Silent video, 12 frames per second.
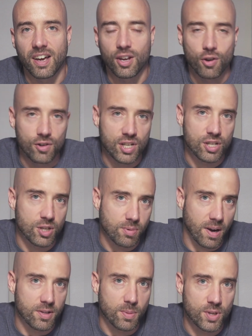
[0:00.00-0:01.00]
I encourage you to
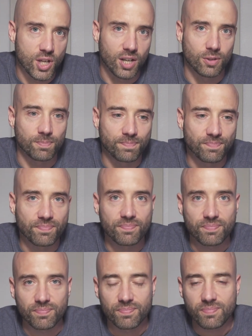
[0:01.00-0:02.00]
subscribe to my channel.
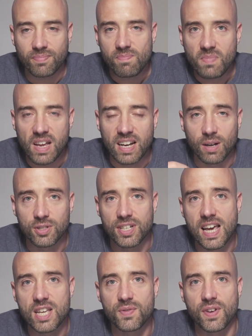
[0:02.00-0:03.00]
Now
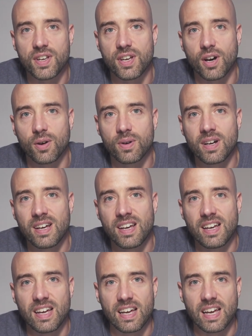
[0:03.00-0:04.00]
today's video
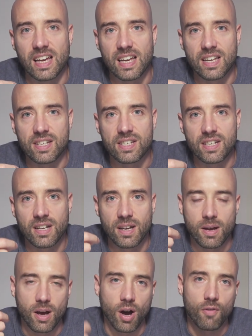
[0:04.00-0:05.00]
is
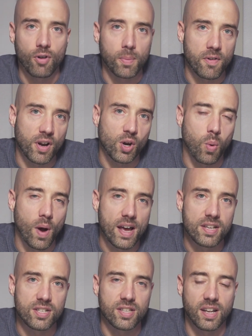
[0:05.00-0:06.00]
from a
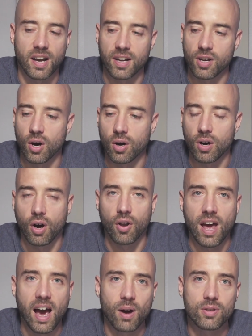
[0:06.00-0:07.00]
request that I got on
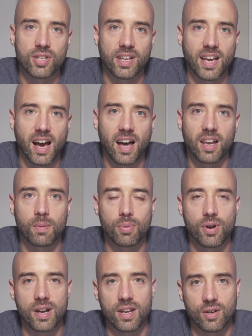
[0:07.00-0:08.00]
how to
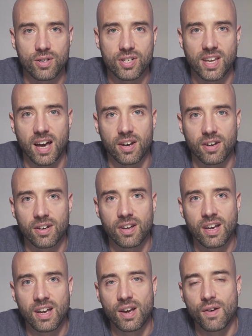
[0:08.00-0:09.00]
calibrate your scanner
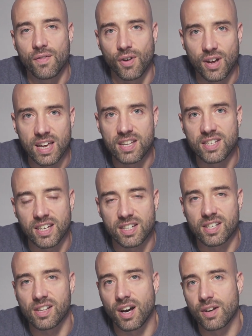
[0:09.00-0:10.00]
for E6
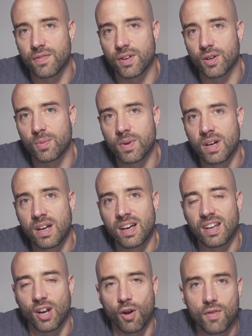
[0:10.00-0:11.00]
slide film.
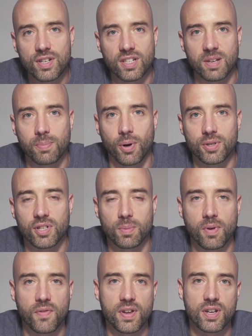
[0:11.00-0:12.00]
I recently posted up
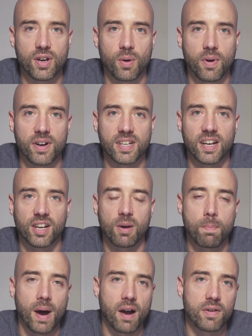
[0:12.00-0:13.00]
a video where I did a
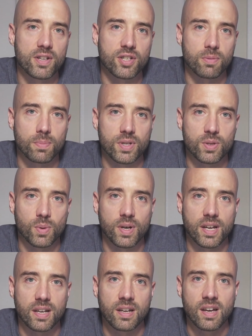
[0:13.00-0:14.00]
comparison
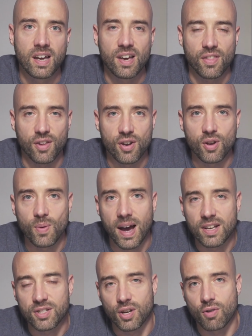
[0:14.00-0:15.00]
between the new
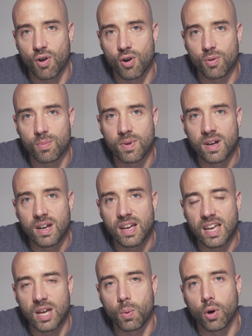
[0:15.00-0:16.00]
Ektachrome
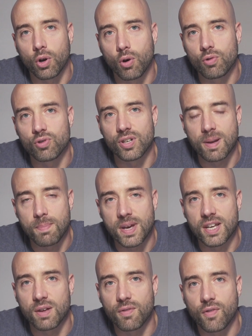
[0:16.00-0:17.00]
E100 in
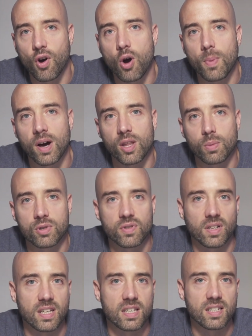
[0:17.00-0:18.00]
medium format that was
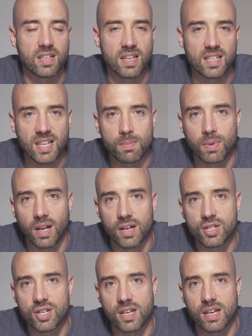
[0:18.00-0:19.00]
released in December
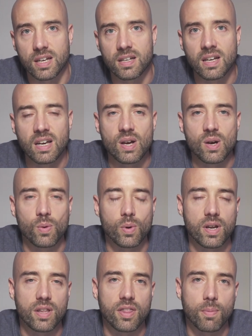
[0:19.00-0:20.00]
last year
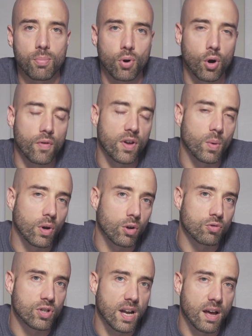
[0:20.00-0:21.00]
with the Pro
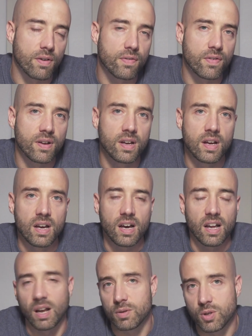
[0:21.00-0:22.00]
V100F.
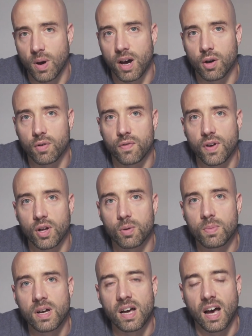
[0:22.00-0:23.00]
That was quite a good
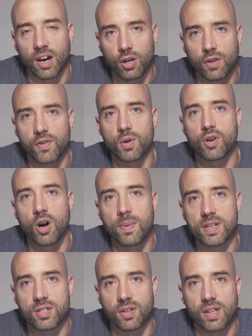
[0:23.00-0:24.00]
film. I got a few
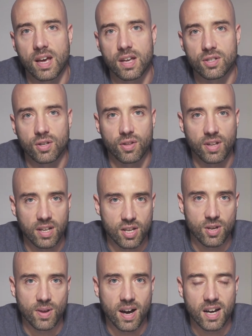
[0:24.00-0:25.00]
comments on there, so thank
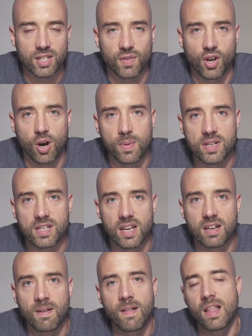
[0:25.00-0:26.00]
you guys for
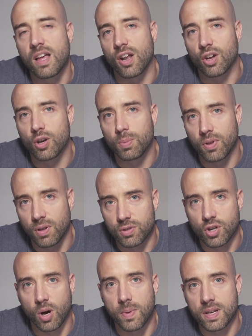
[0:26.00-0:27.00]
commenting, and a couple of those
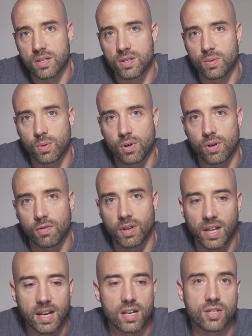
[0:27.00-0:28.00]
comments were
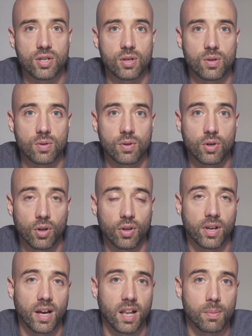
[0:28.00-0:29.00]
related to colour
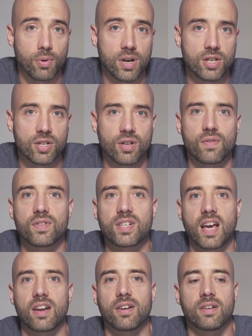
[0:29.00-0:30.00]
calibration of a
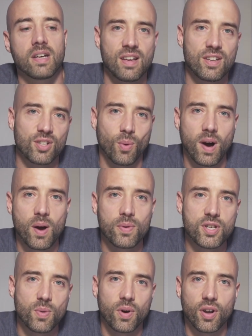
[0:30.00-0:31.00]
scanner. So why
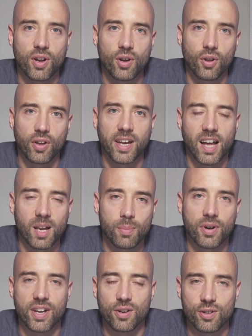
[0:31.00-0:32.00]
would you want to colour
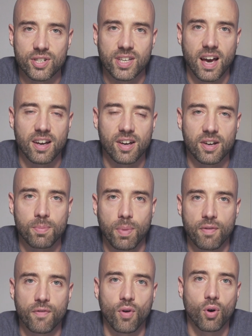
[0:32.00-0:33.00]
calibrate your scanner
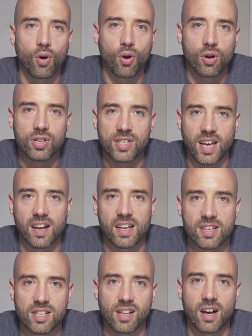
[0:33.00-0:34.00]
before scanning
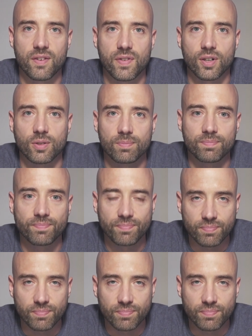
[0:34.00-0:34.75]
slide film?